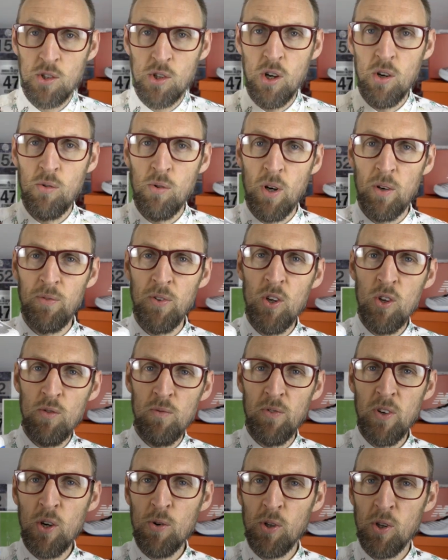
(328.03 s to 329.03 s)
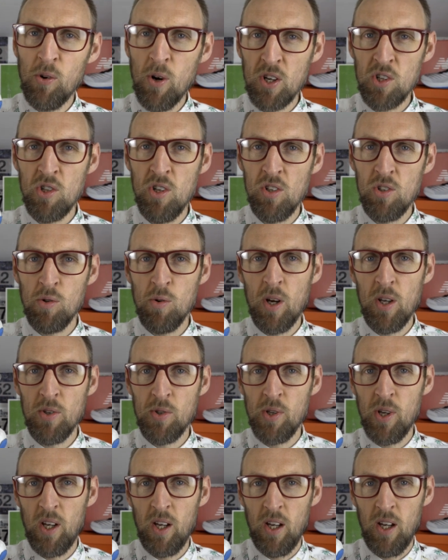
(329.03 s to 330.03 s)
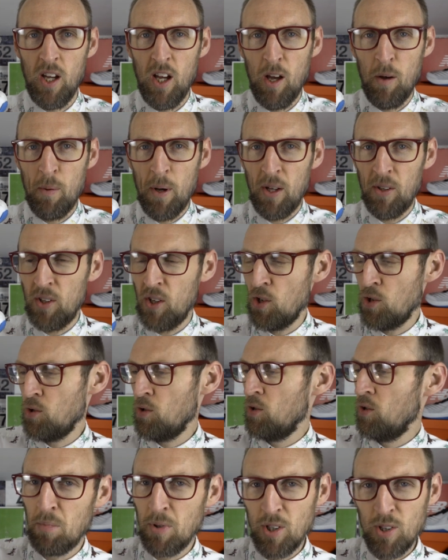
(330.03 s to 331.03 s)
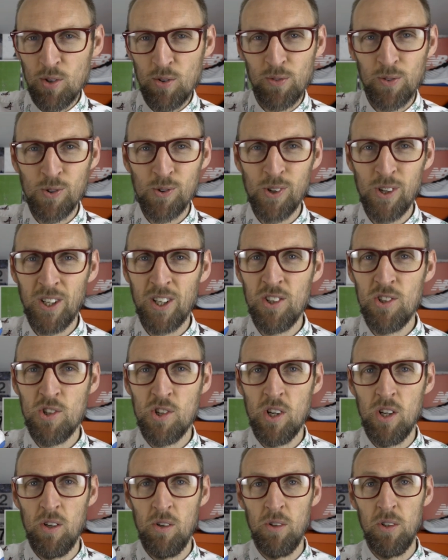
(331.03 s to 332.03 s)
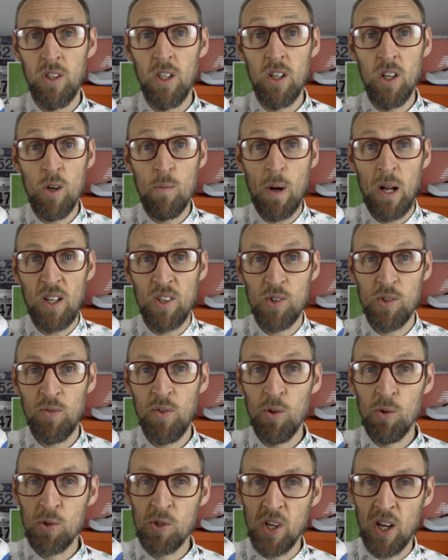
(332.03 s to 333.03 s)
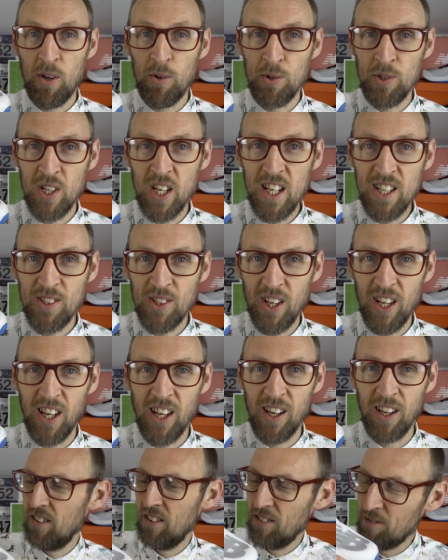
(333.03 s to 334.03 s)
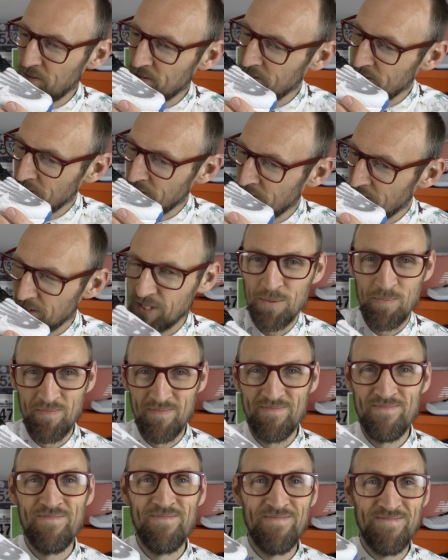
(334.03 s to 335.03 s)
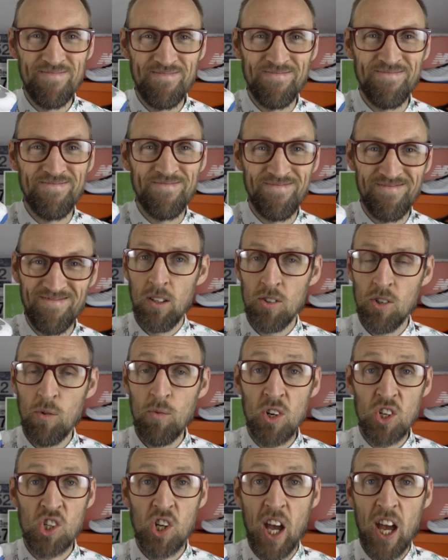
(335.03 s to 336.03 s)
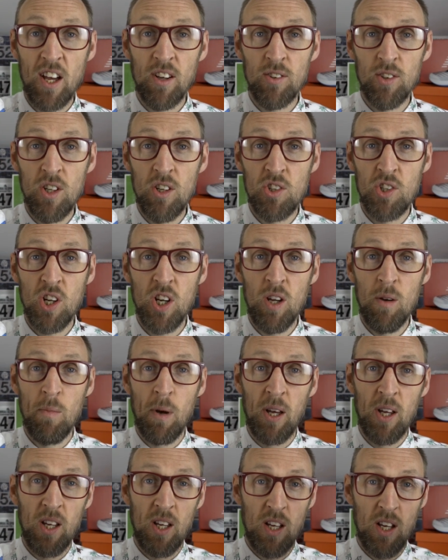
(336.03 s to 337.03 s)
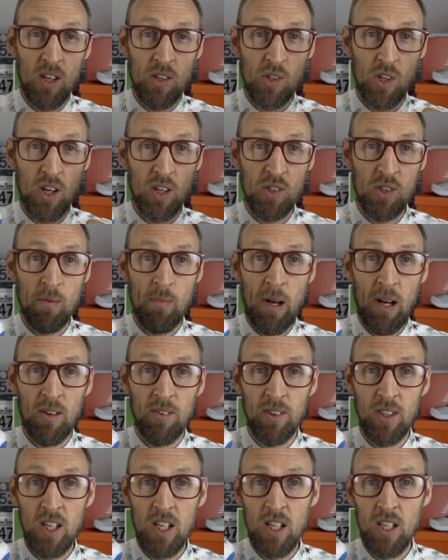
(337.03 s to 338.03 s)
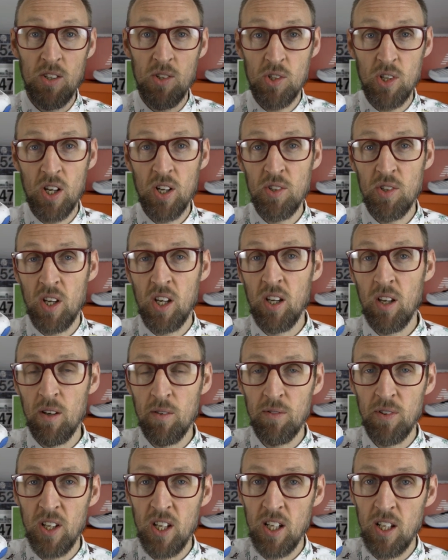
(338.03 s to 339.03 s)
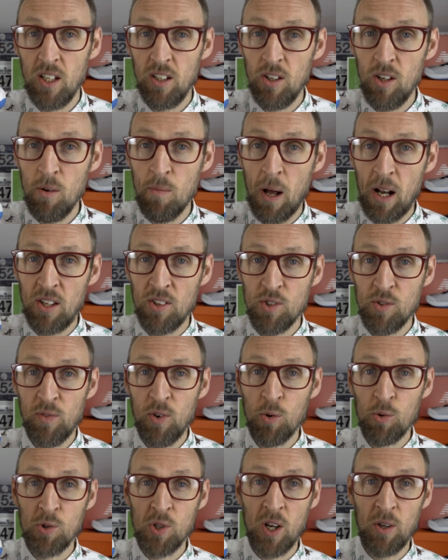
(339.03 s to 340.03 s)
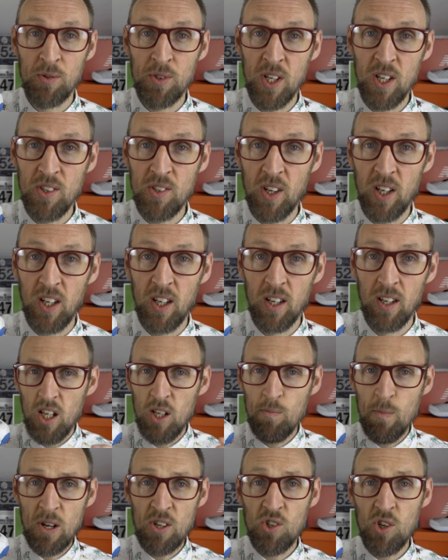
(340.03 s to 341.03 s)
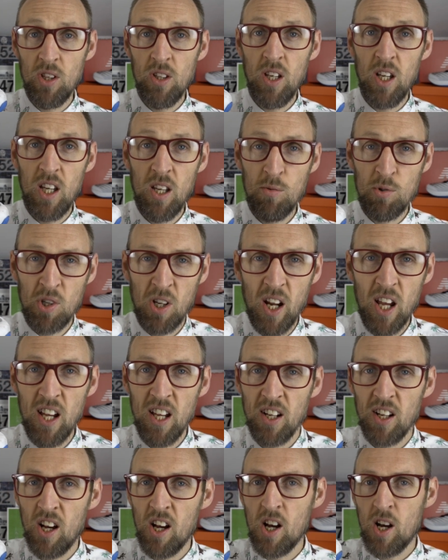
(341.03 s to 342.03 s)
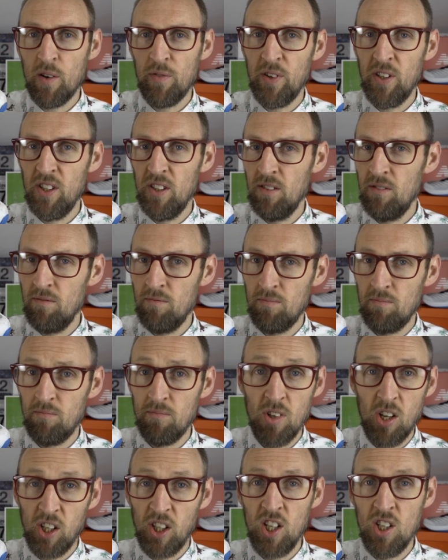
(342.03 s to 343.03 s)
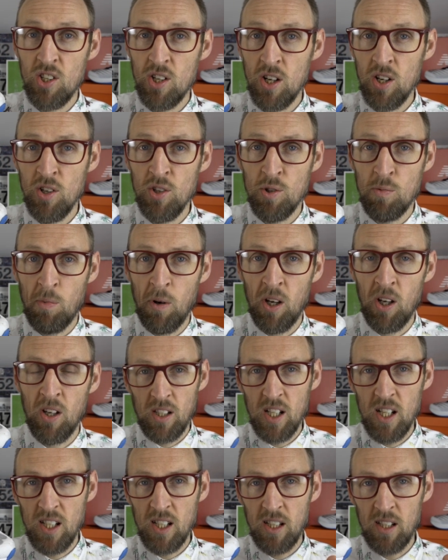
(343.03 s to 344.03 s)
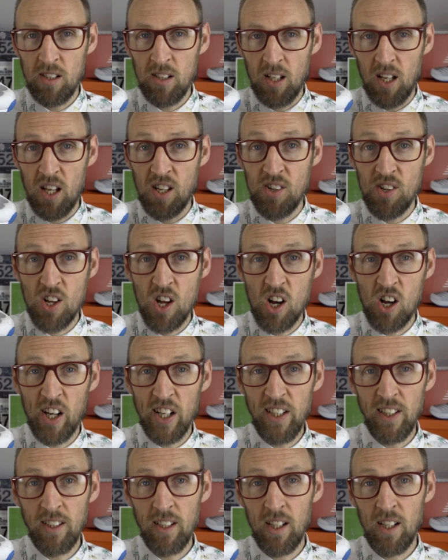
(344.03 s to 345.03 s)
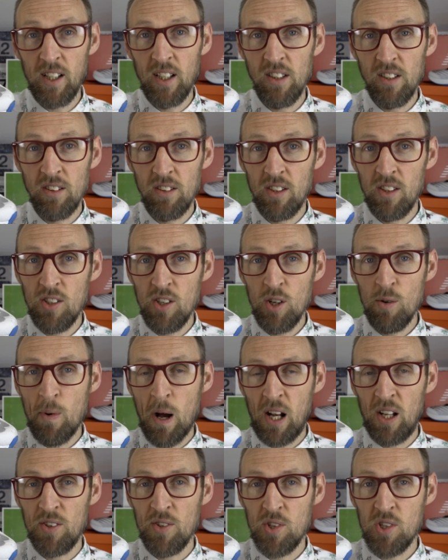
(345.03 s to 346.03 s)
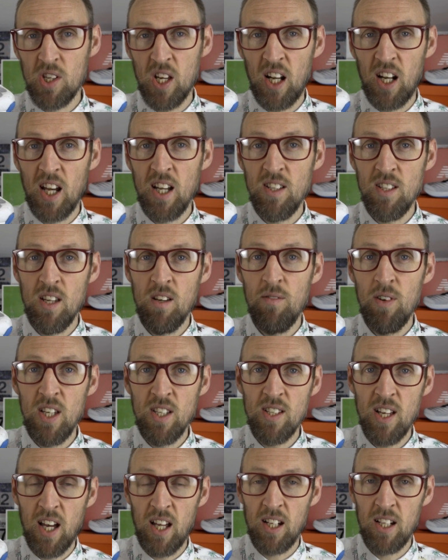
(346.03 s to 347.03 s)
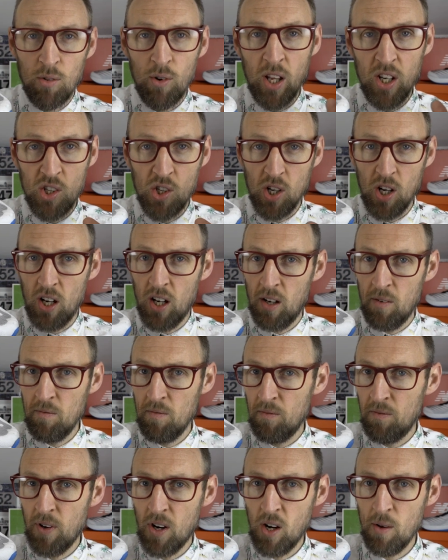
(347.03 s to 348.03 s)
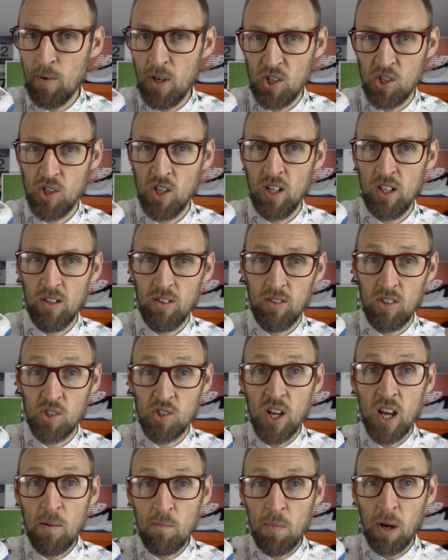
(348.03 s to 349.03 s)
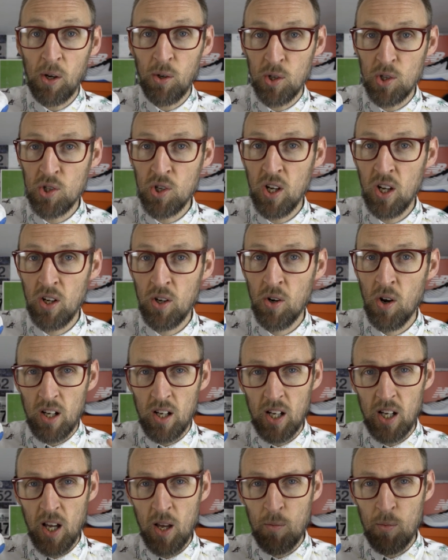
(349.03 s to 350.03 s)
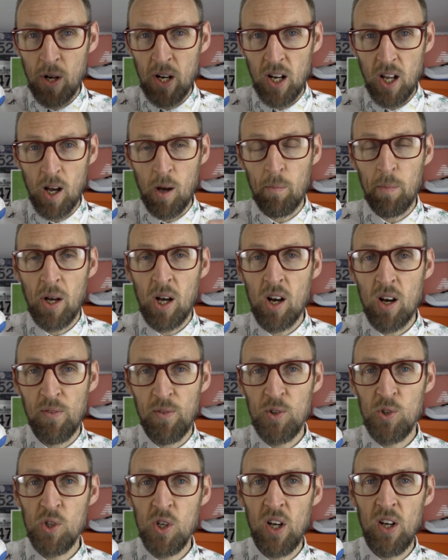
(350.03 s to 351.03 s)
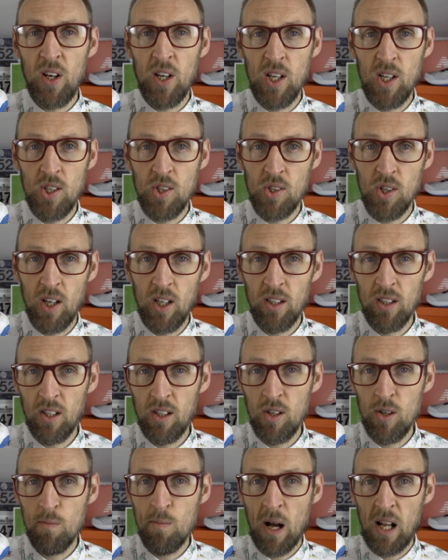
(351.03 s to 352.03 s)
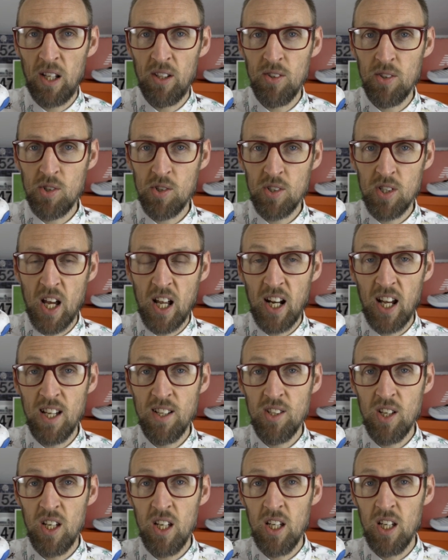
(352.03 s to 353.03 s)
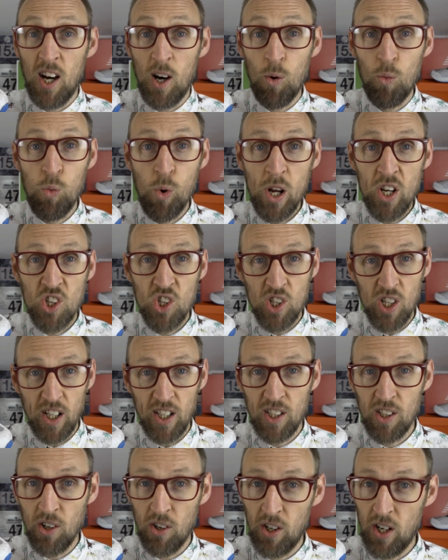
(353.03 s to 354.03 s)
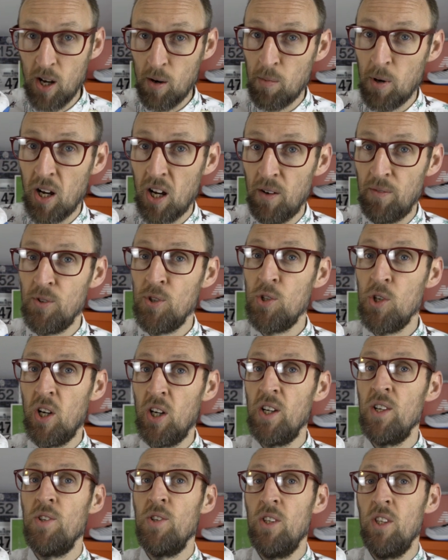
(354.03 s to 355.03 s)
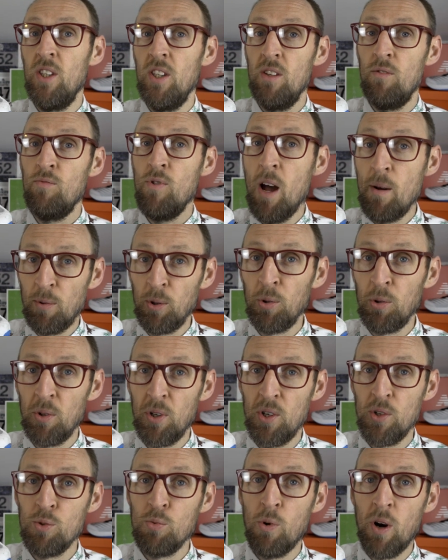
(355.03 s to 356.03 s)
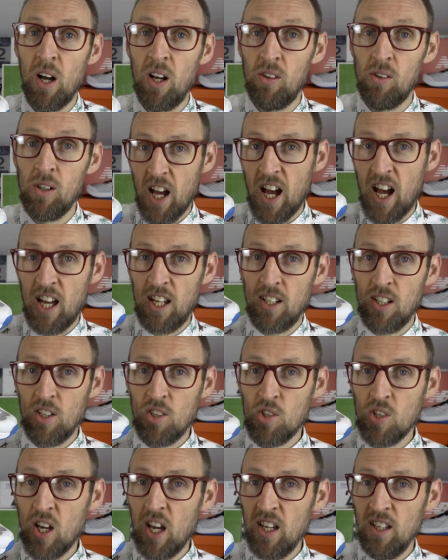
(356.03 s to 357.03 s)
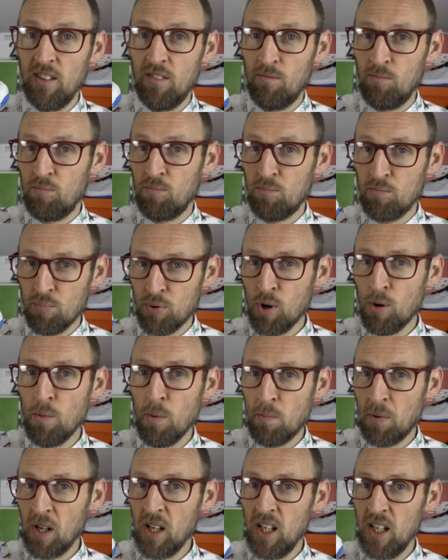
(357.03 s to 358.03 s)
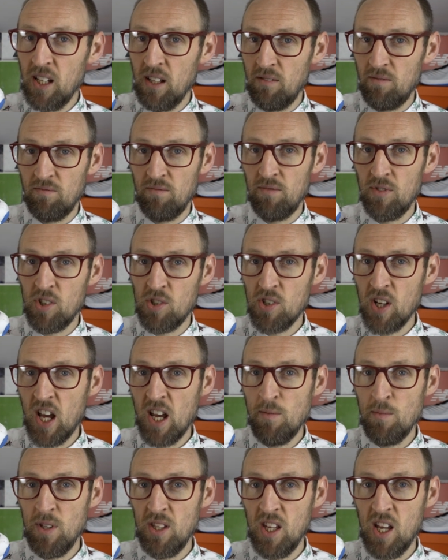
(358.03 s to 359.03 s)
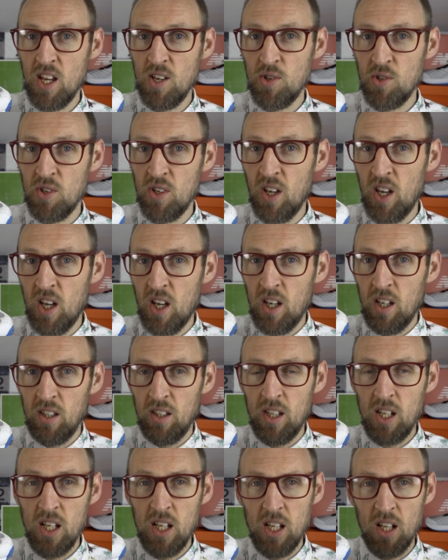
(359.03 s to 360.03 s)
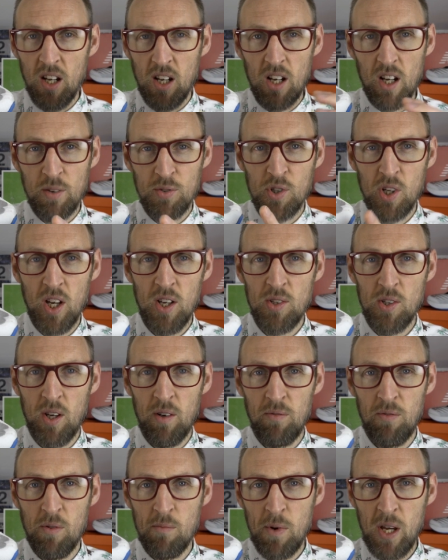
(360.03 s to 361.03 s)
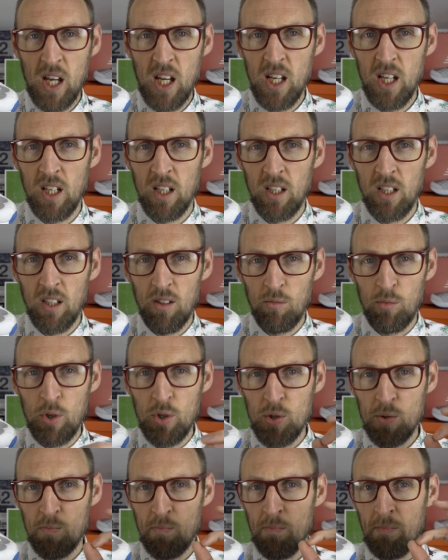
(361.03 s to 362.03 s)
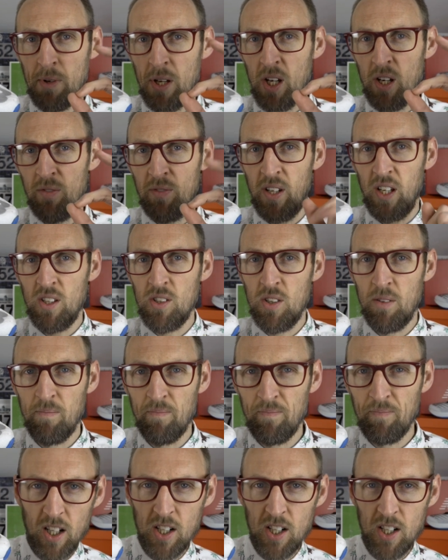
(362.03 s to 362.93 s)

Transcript: So a few viewer questions to answer about this beautiful looking shoe, the New Balance Fuel Cell TC. Mm. So Rich K on YouTube has asked about the sizing of the New Balance Fuel Cell TC. He mentioned that he was an 8.5 in Nike shoes but needed a 9 in the New Balance 1080 V10. Rich, I'm very much in the same boat as you. I went up half a size in the New Balance 1080. I wished I'd gone up half a size in the Rebel as well. And I'd say probably the same in this. The half size up for me was perfect.